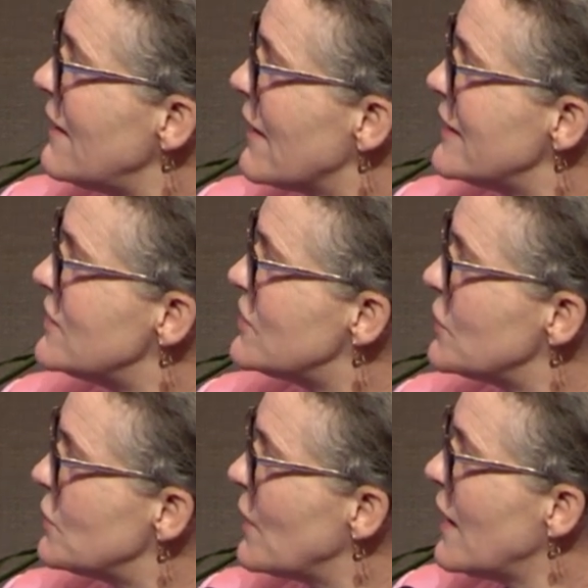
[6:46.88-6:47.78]

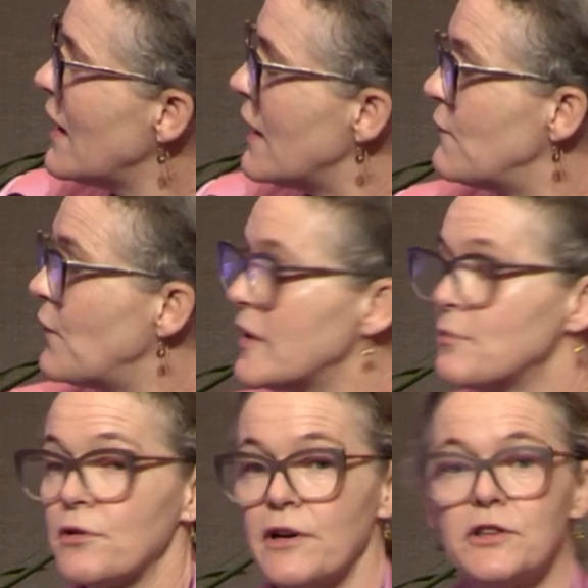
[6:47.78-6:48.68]
92, and first
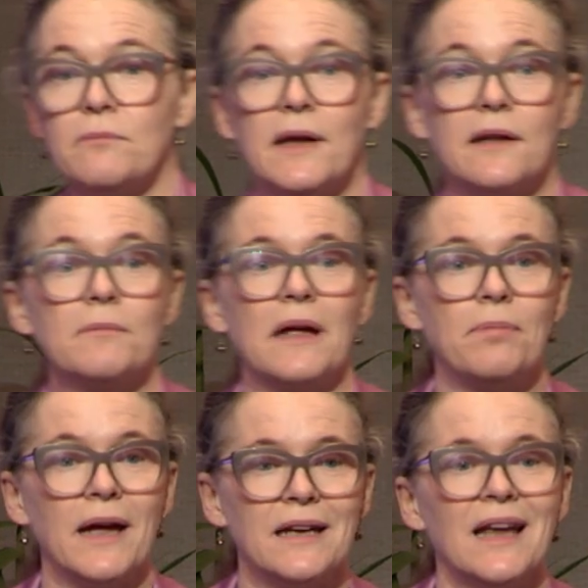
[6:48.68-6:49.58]
progression PSMA
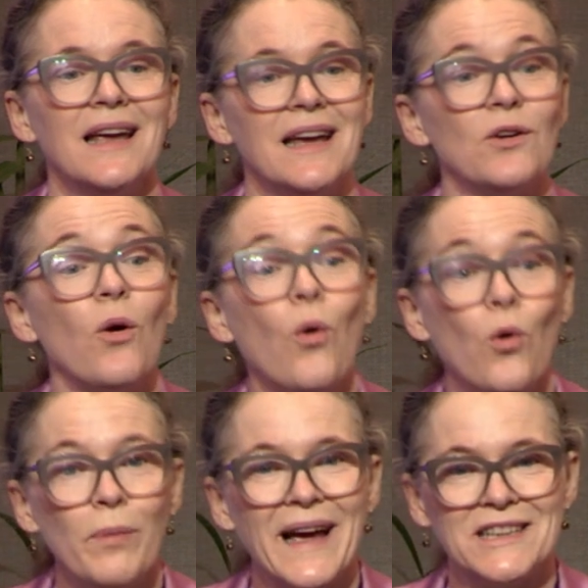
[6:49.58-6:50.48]
PET in
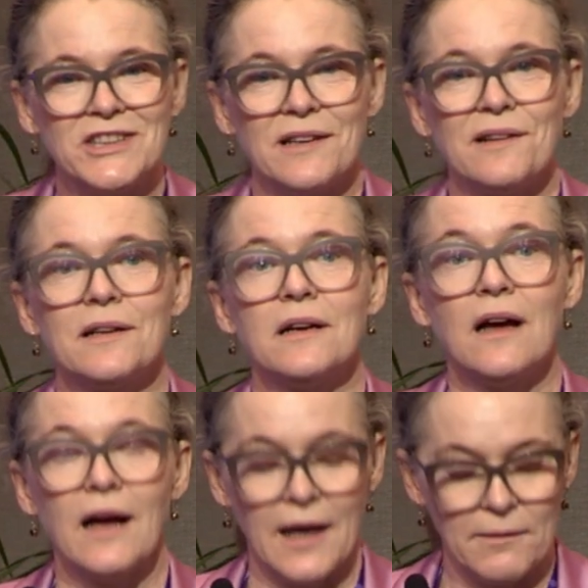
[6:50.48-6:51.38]
all patients
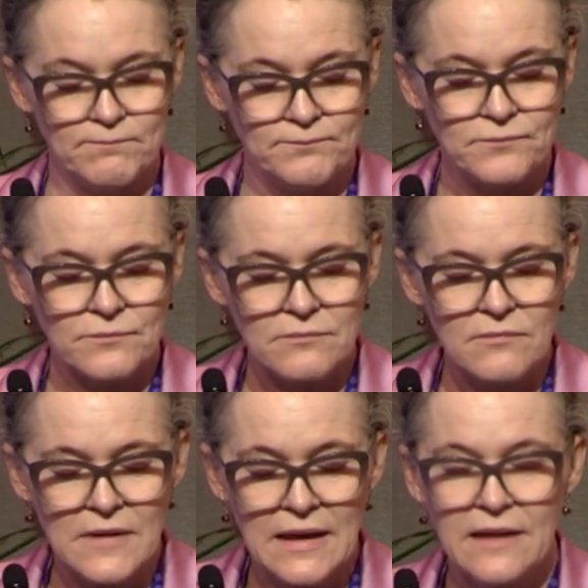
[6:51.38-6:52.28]
um,
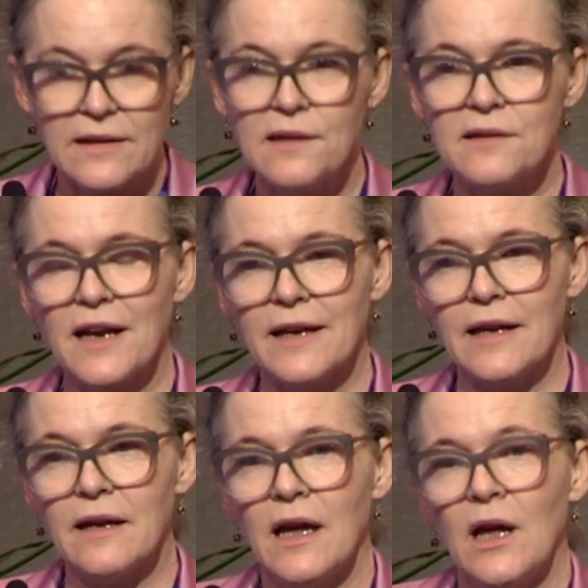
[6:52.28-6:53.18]
in this
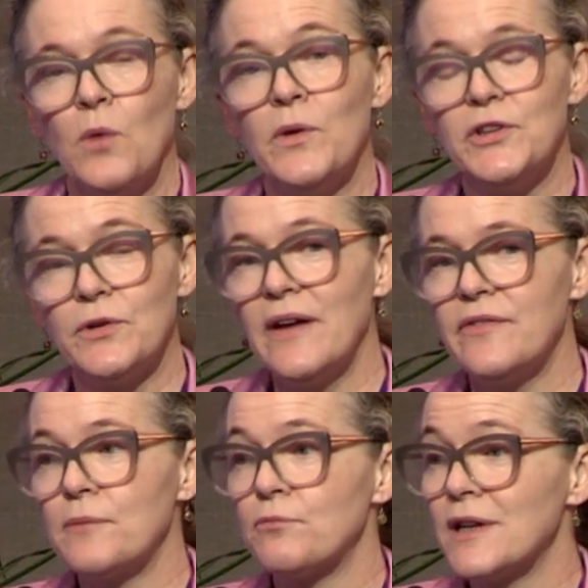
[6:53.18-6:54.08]
study. We do have
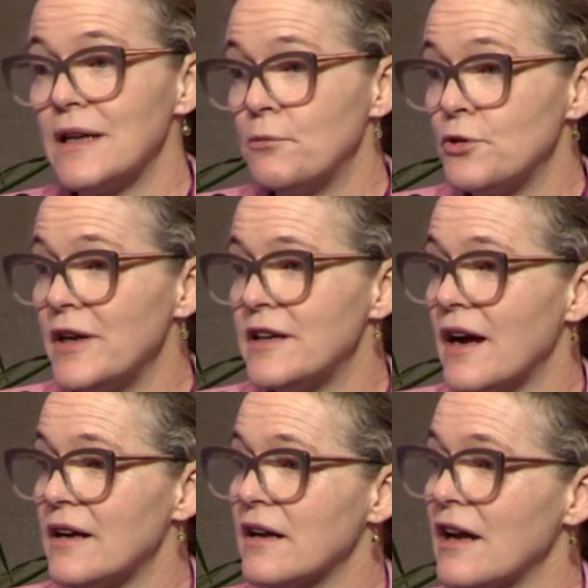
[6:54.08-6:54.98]
some preliminary
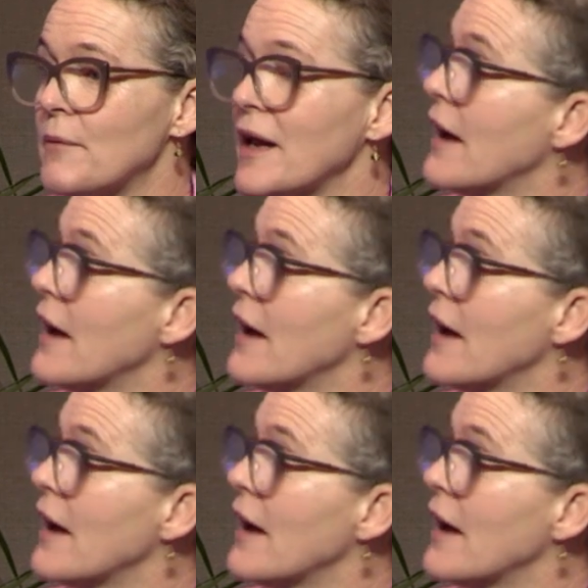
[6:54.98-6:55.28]
data coming